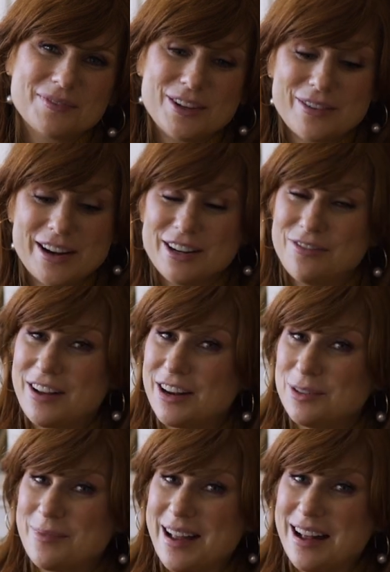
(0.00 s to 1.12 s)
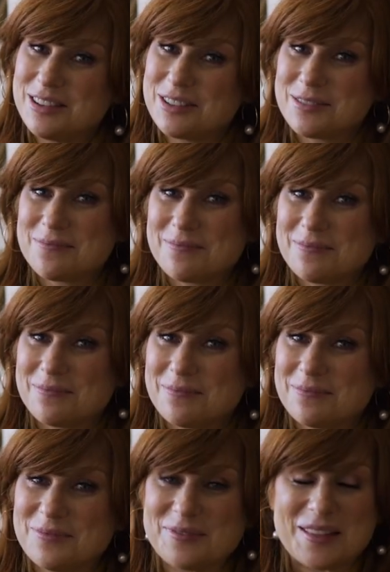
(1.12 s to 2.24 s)
You ready to find your match?
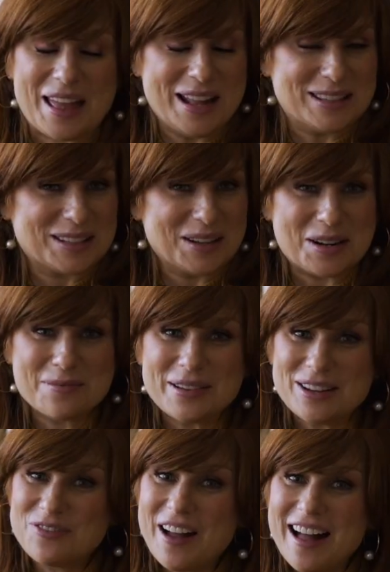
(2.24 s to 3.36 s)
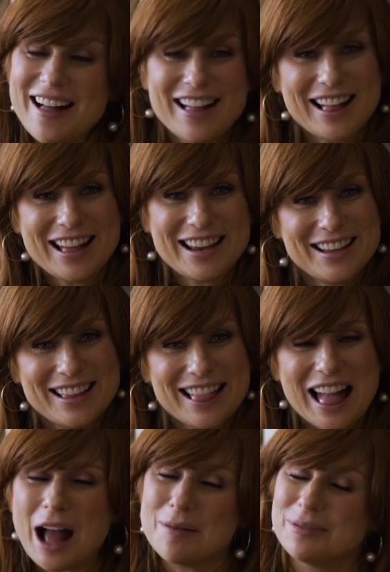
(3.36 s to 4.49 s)
It's gonna be fun.
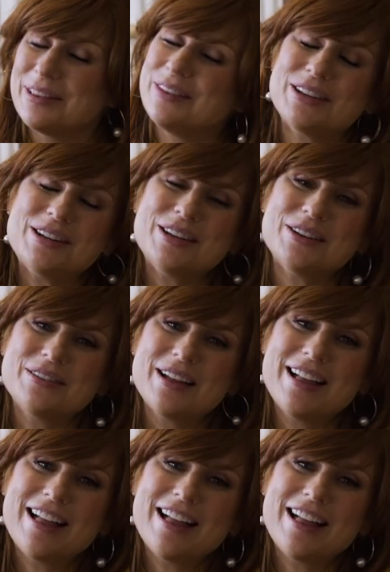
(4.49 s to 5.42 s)
I believe in you